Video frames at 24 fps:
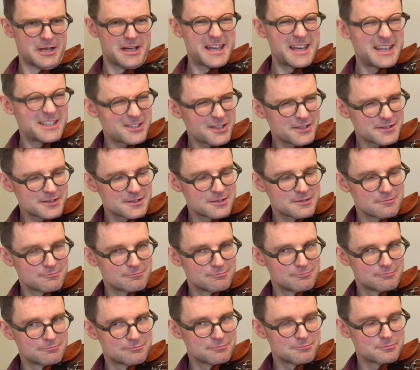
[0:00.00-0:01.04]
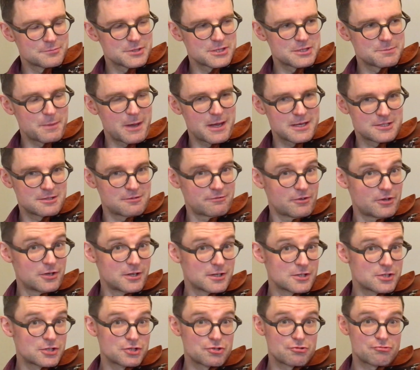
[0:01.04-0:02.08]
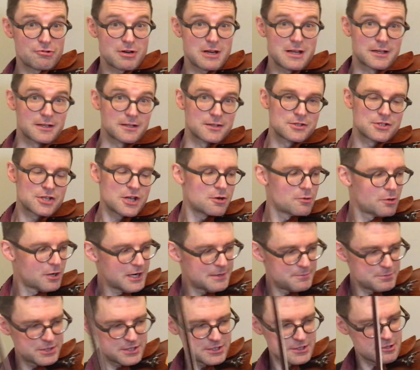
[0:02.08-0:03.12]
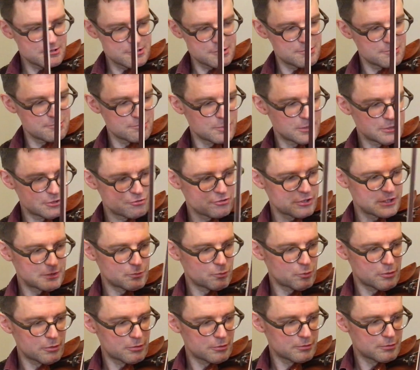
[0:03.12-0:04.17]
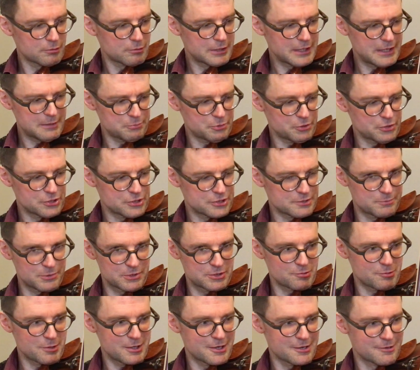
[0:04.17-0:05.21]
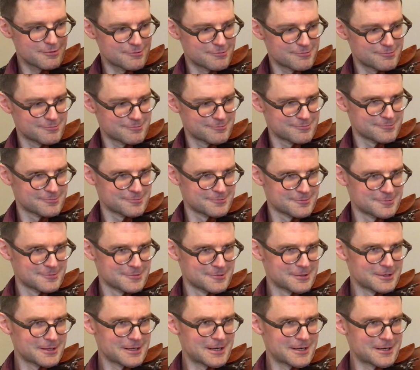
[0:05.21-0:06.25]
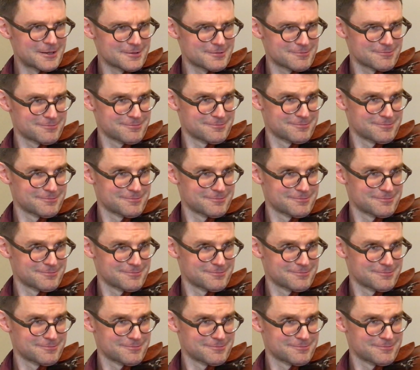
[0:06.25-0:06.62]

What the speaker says: He doesn't specify a string, so I'm still wondering what happens between and